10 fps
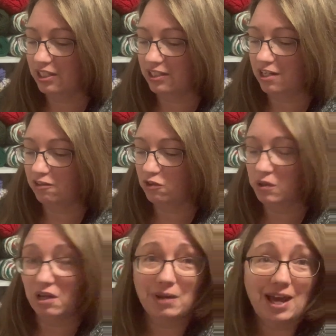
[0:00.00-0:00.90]
Kind of cool.
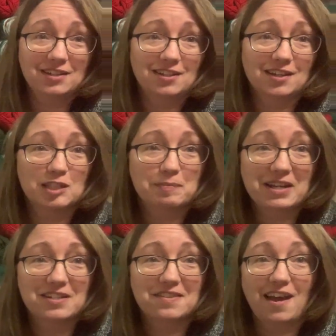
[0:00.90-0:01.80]
I hadn't
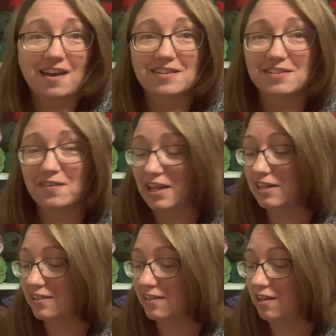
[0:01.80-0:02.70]
expected that. So that
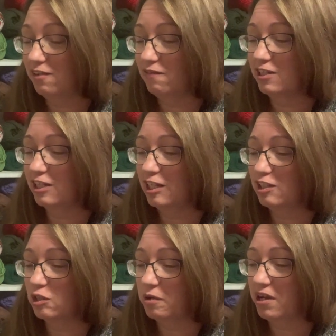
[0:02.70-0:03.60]
is kind of a nice
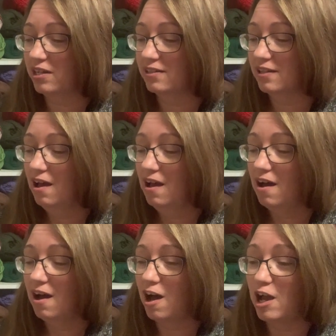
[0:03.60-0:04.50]
surprise.
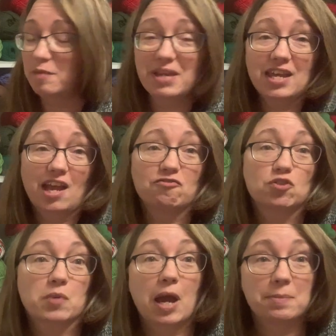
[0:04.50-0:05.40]
I may have to
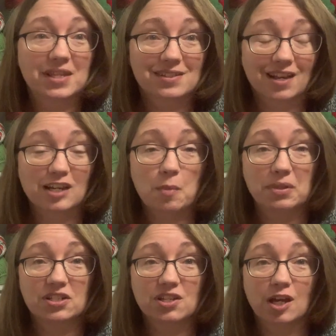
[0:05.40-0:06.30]
wrap this a couple
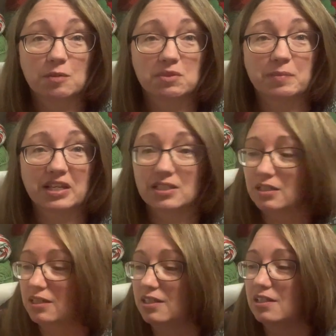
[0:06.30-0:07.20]
of times because
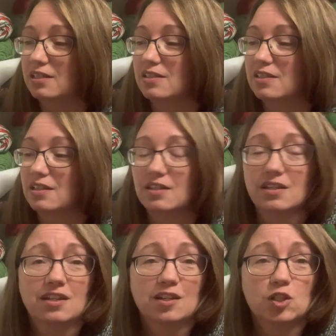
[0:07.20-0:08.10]
look at this.
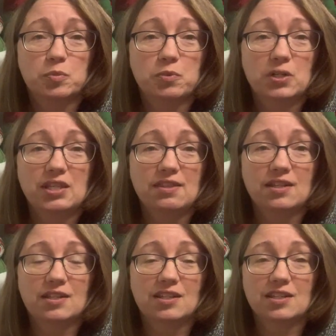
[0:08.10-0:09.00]
It's pretty
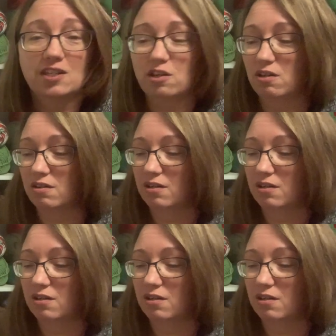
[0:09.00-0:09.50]
thin in here.